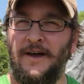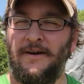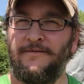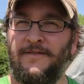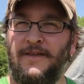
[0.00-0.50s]

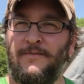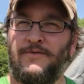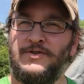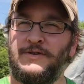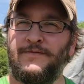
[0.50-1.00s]
of the
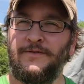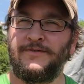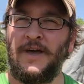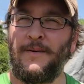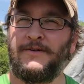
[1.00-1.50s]
beautiful
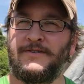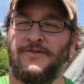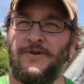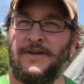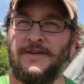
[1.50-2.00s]
Thomas
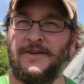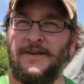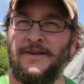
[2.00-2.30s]
Creek